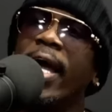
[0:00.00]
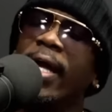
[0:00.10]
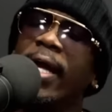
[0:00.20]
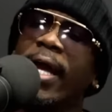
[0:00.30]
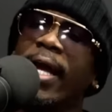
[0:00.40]

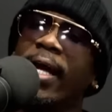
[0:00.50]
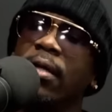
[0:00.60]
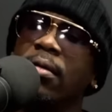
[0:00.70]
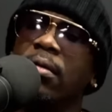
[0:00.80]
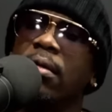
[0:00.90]

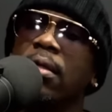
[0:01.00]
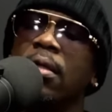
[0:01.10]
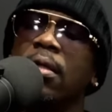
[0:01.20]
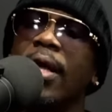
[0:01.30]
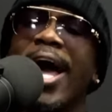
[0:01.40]
And
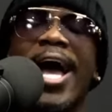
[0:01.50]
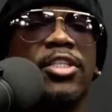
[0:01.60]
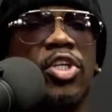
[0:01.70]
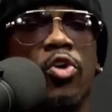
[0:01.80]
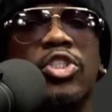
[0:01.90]
I
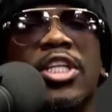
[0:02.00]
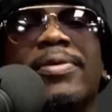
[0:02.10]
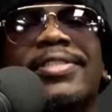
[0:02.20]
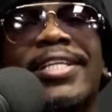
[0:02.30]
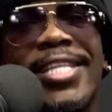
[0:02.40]
told you there
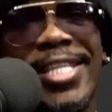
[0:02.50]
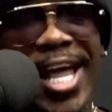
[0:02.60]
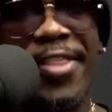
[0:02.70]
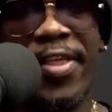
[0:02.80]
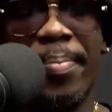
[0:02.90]
was
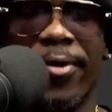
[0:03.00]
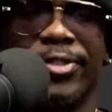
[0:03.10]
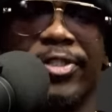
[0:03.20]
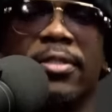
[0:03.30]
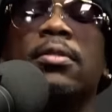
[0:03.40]
another
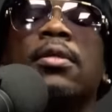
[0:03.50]
person.